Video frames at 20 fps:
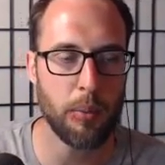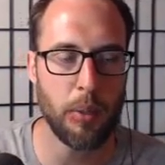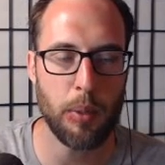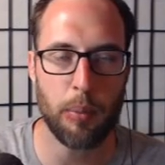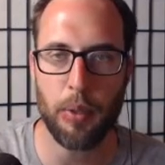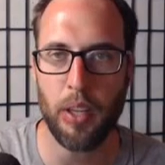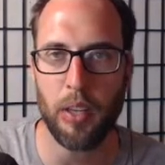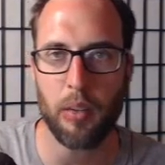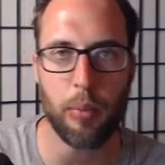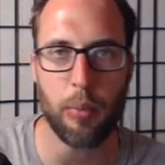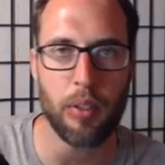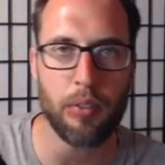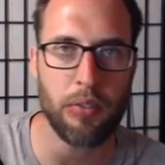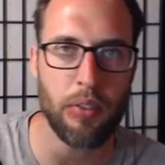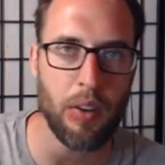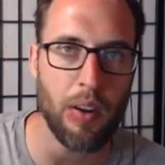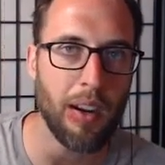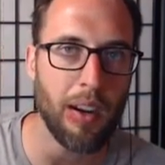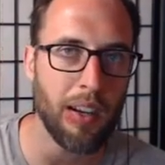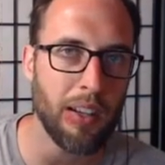People that have booked
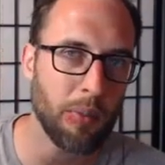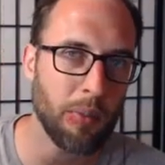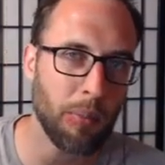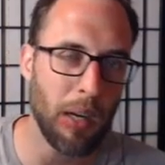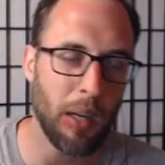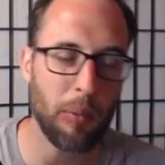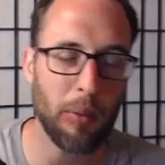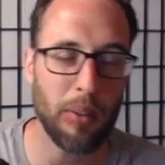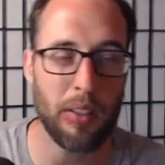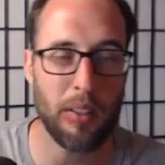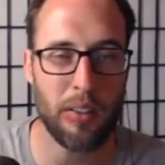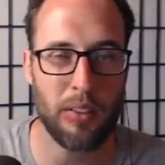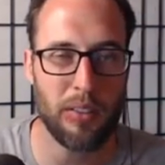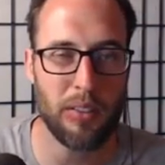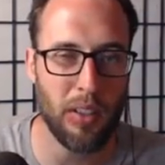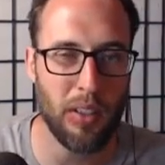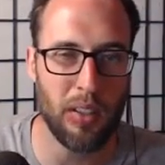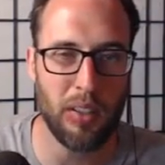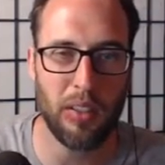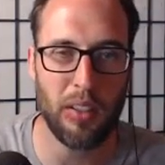for August probably are
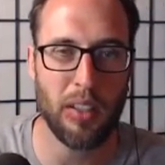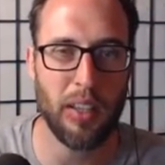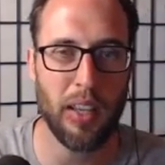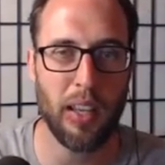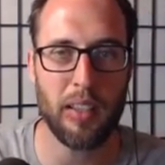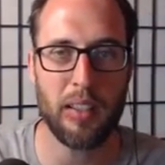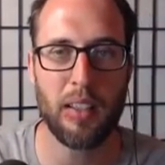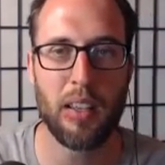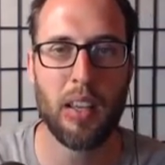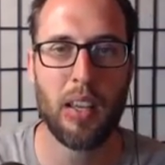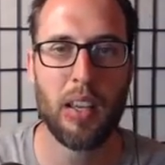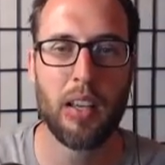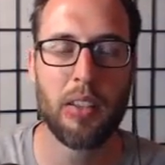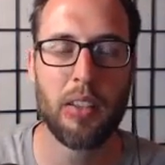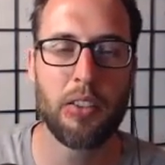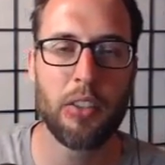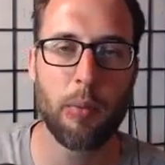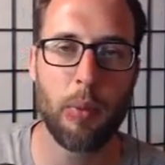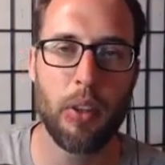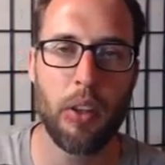starting to get
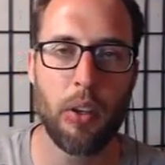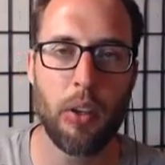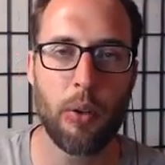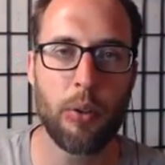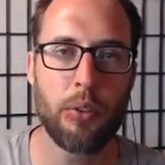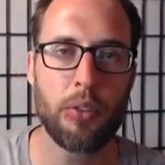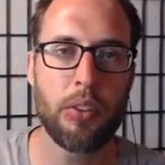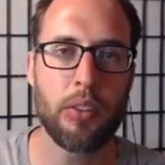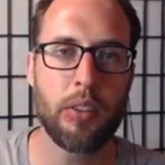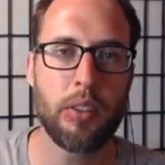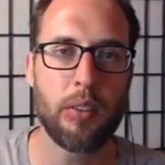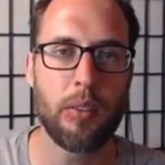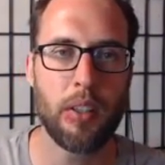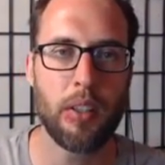some of those,